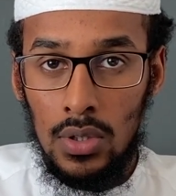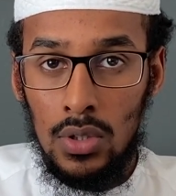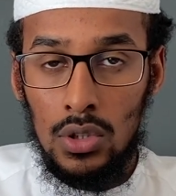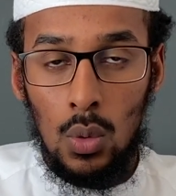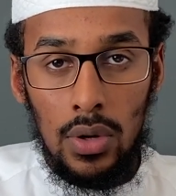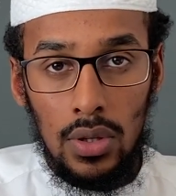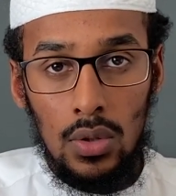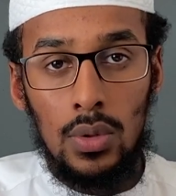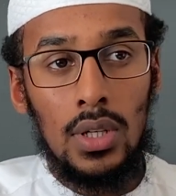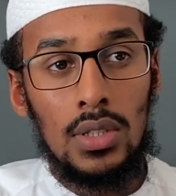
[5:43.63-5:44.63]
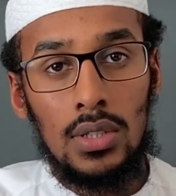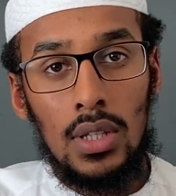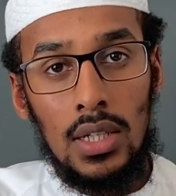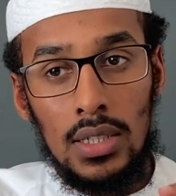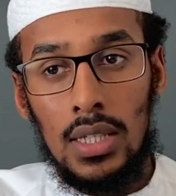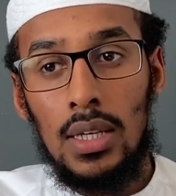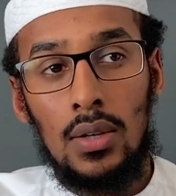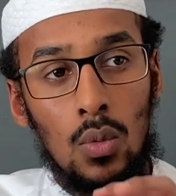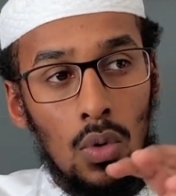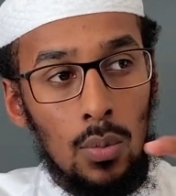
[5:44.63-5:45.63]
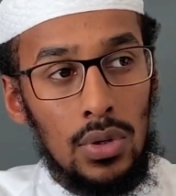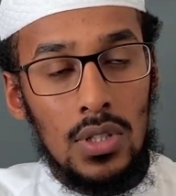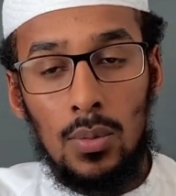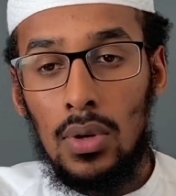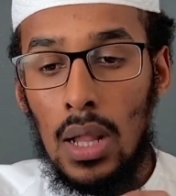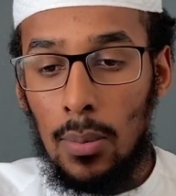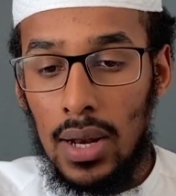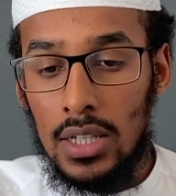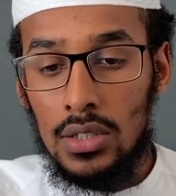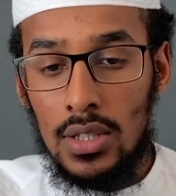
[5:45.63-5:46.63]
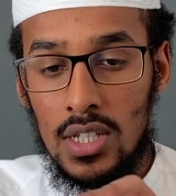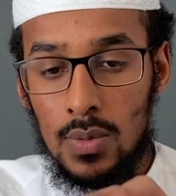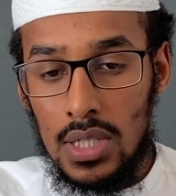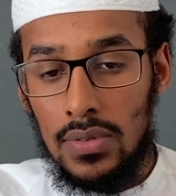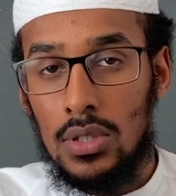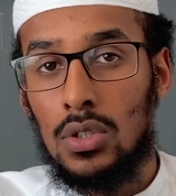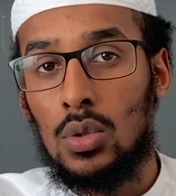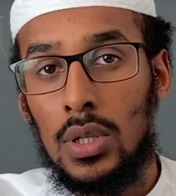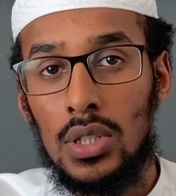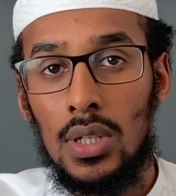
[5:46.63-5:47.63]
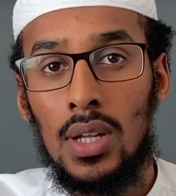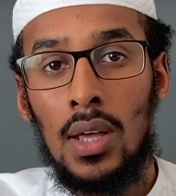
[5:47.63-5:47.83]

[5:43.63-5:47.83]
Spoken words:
So what they do is they see what principle applies to this specific situation,